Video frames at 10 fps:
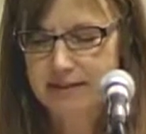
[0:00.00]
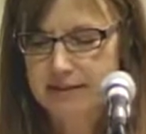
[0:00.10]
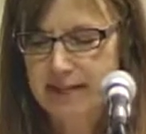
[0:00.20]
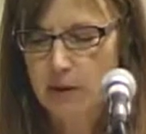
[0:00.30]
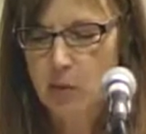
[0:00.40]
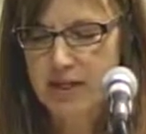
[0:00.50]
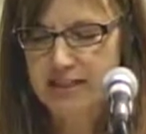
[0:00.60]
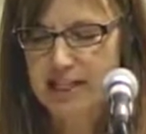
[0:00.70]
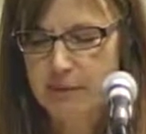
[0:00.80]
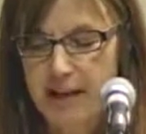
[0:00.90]
to stay one
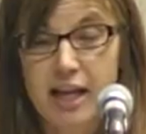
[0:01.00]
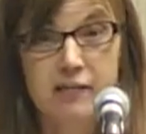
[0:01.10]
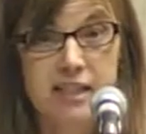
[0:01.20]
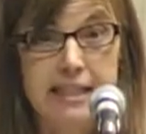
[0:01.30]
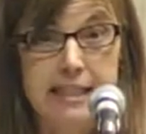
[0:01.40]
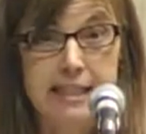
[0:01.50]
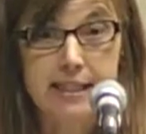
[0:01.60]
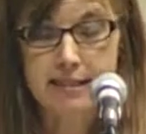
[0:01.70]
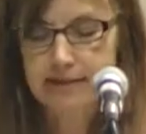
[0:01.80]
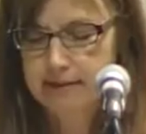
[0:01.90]
step ahead of his
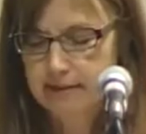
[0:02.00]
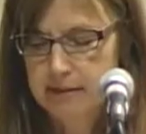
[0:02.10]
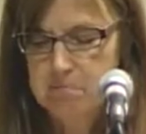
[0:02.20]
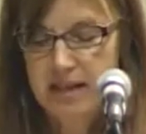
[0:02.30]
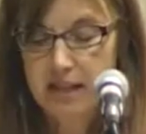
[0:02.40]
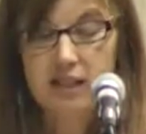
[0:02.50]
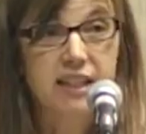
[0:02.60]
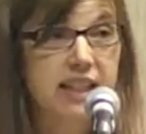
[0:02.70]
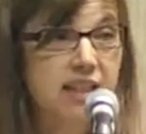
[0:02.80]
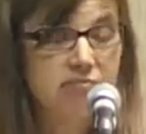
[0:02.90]
needs,
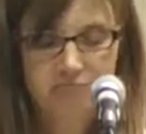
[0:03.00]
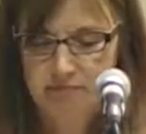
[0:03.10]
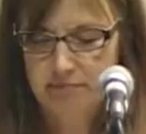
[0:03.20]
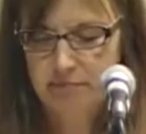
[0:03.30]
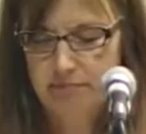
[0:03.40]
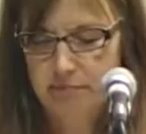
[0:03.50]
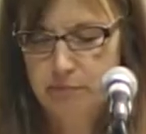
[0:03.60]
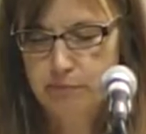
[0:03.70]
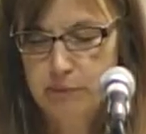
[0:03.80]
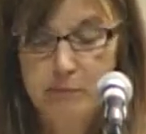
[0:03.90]
medically,
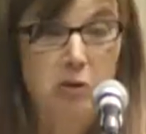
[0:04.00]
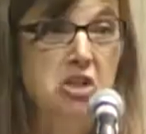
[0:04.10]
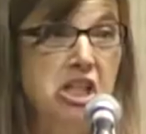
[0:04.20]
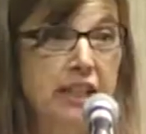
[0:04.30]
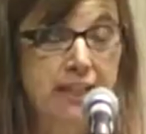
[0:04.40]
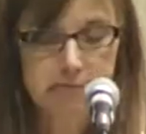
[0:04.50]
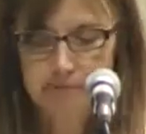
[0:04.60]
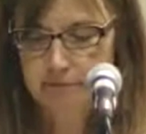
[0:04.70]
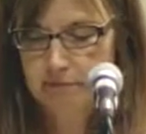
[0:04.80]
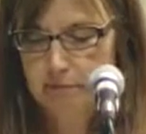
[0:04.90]
emotionally,
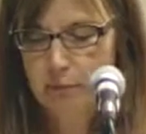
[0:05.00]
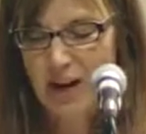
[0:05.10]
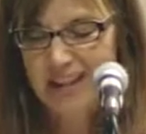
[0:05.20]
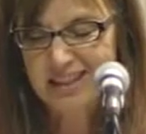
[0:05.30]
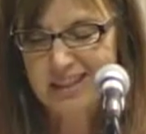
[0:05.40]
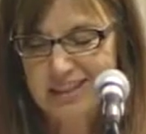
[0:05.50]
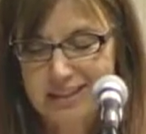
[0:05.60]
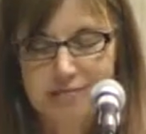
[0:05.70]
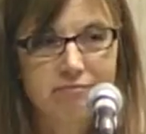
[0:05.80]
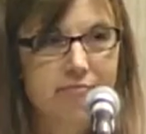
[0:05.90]
practically,
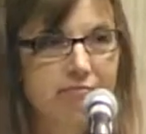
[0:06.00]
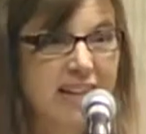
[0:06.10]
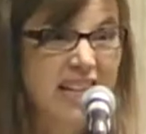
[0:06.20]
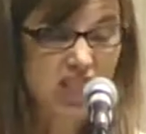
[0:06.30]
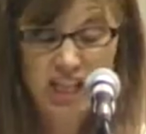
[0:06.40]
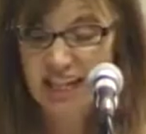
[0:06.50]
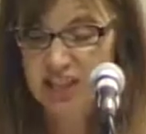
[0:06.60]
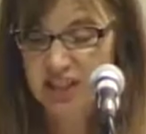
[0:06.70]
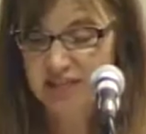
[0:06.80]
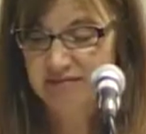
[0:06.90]

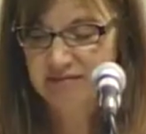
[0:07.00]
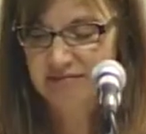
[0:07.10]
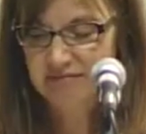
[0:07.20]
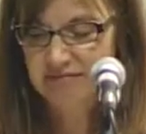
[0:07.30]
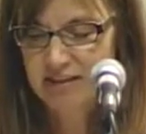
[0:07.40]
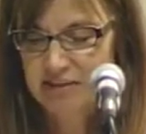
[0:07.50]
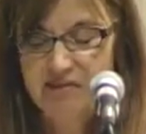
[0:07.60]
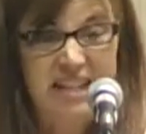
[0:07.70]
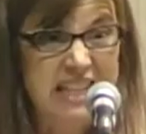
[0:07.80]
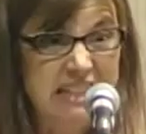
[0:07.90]
education,
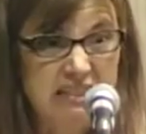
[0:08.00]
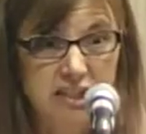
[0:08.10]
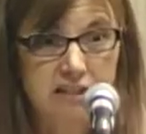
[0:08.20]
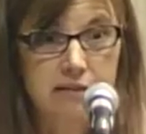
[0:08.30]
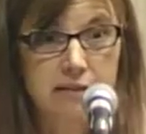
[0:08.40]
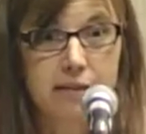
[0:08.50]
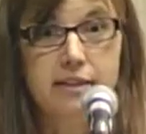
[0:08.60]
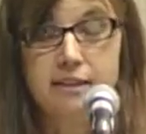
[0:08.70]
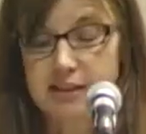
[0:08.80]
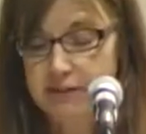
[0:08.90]
financial,
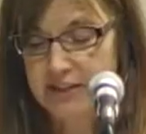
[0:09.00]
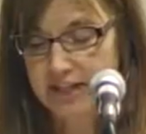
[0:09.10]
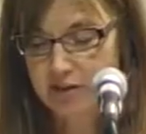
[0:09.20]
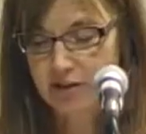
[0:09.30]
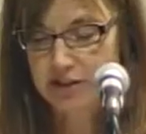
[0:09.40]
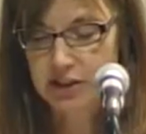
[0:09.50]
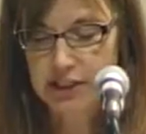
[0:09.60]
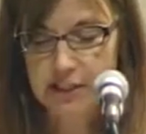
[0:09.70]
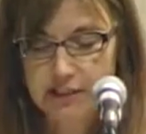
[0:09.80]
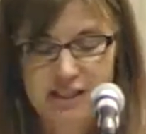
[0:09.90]
assistive
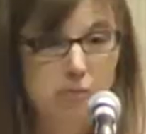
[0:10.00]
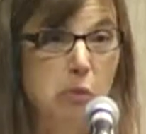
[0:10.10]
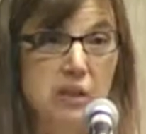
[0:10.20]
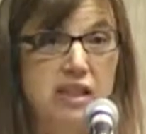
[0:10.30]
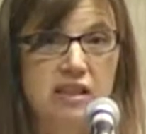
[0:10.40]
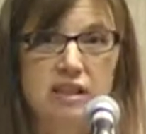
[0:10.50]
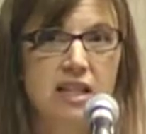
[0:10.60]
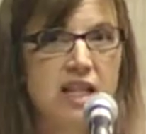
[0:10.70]
technology, sports.